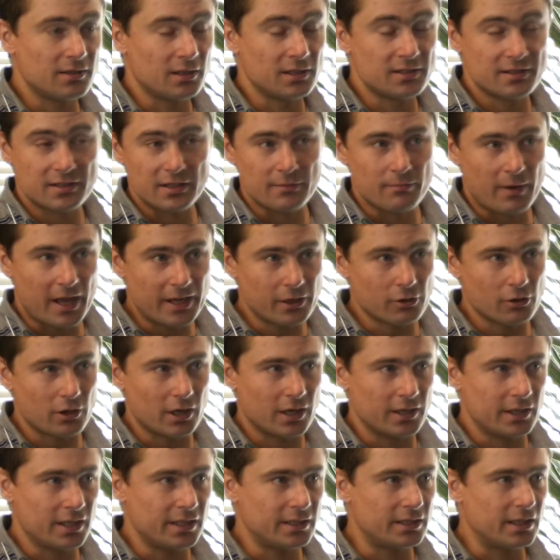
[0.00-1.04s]
let's say,
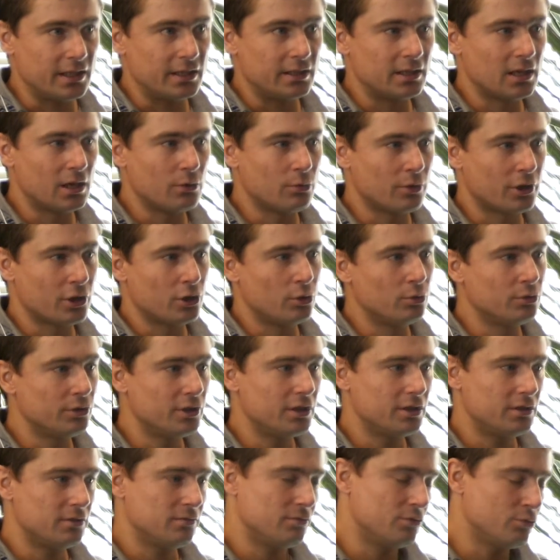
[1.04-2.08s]
microRNA data, where
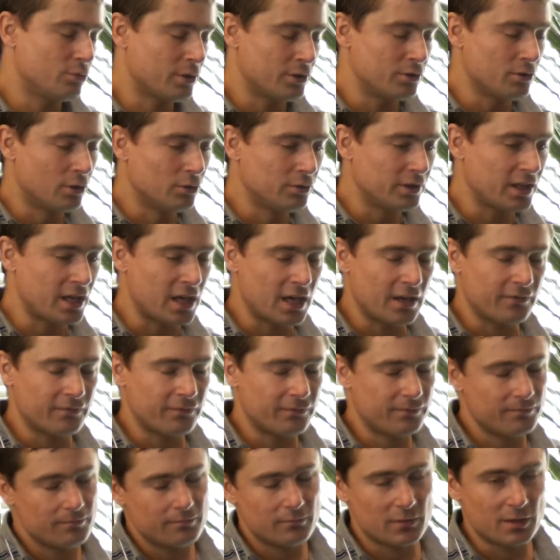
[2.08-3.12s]
you only have
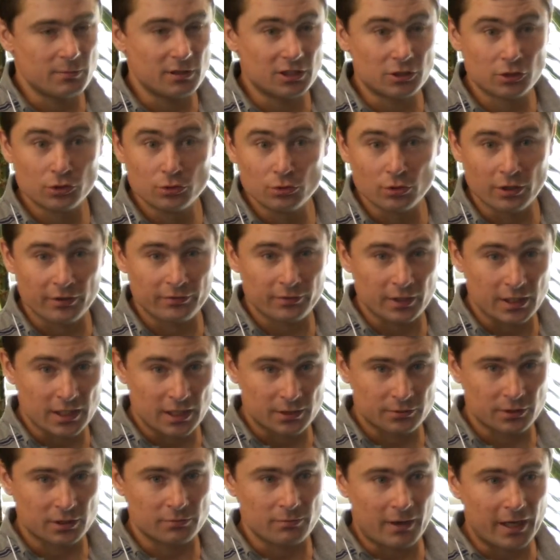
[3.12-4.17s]
maybe 200 or
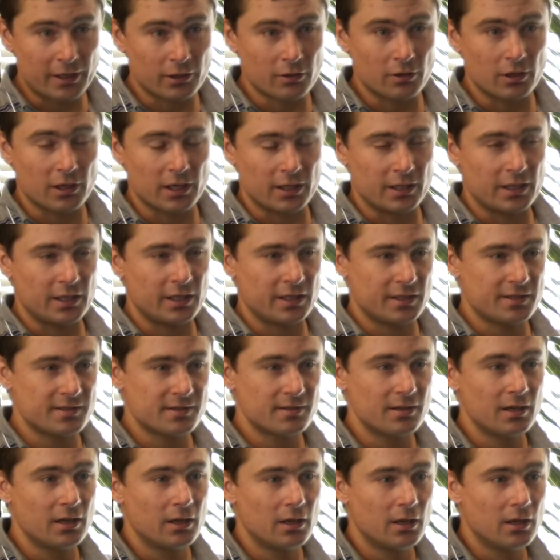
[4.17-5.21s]
300
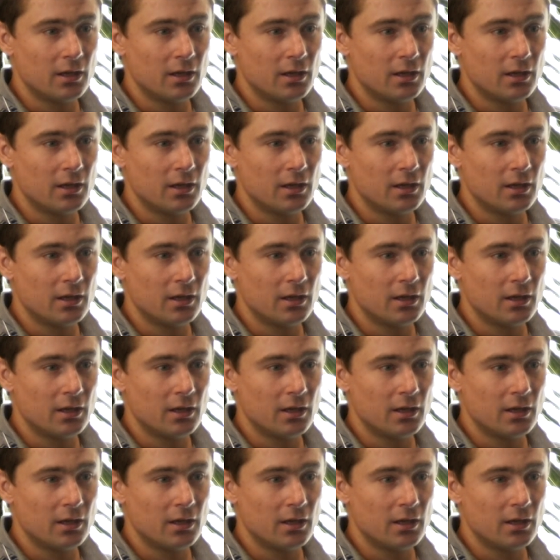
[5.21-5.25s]
microRNAs,